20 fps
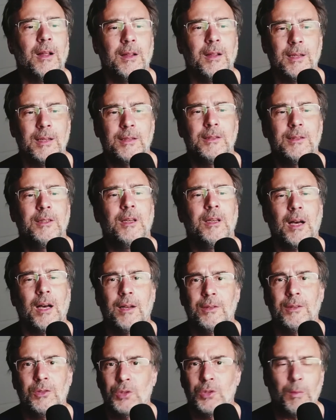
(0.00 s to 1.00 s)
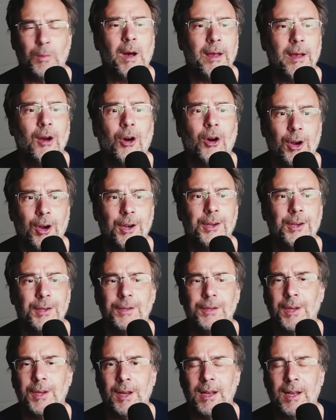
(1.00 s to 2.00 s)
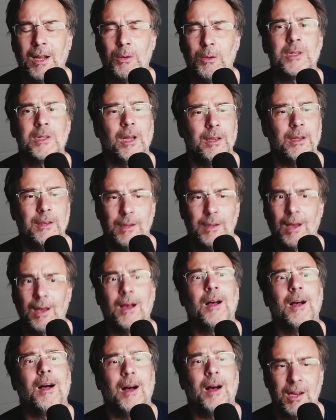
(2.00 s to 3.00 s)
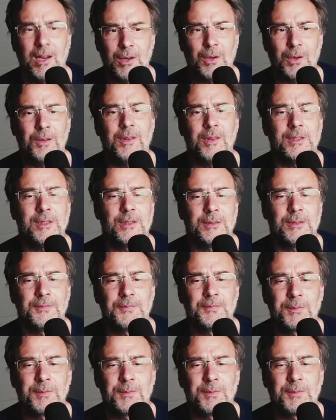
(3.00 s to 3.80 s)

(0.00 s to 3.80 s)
It got to my heart and I was like, yeah, I know this.